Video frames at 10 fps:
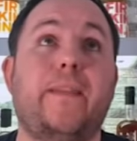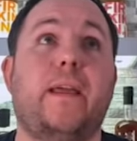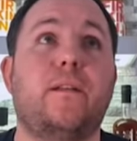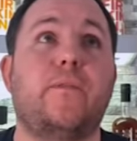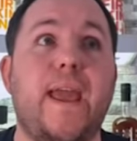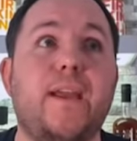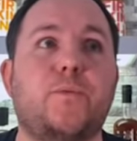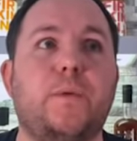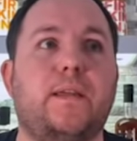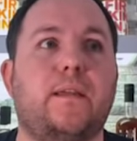By the end of
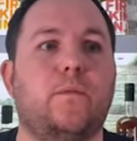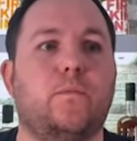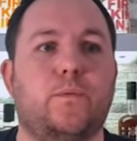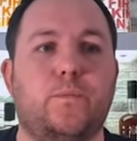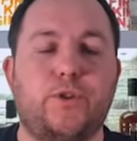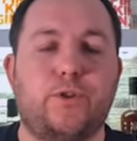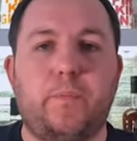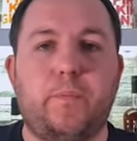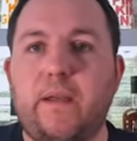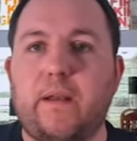next week, we
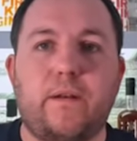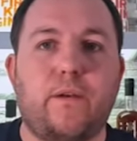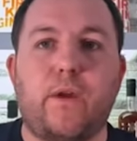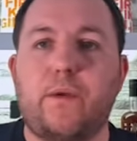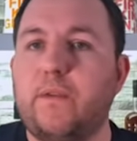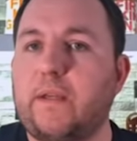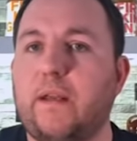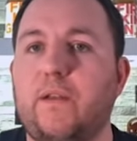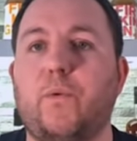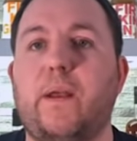should be in and around the
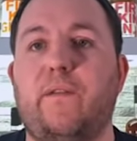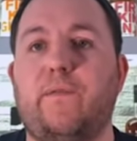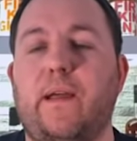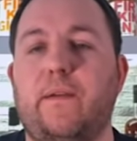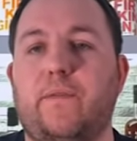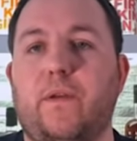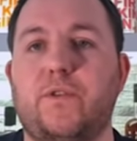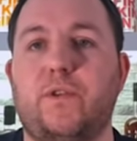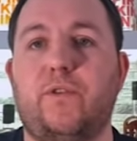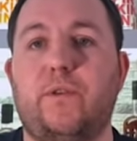kind of
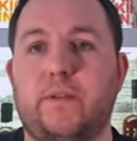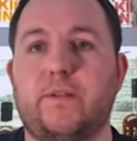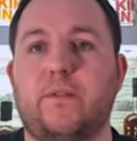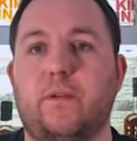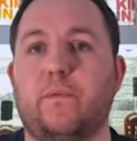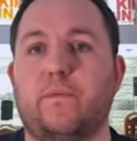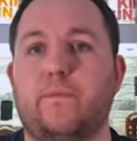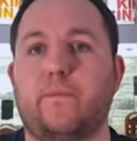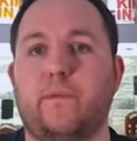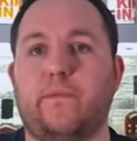25,000 units
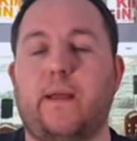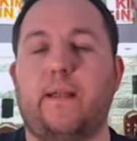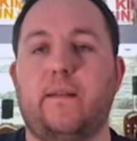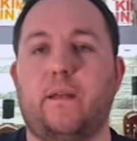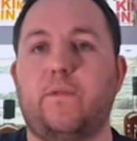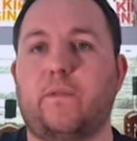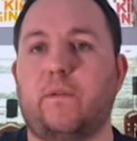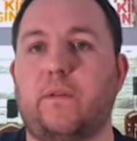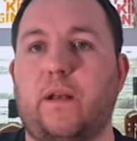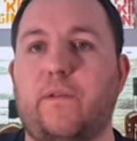that we've handed out
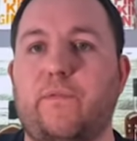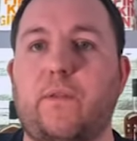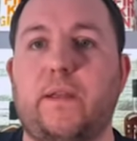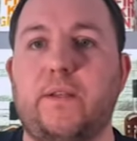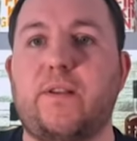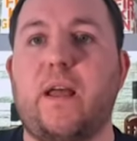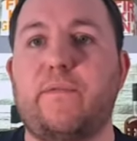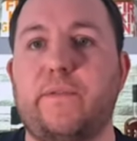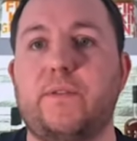to kind of frontline staff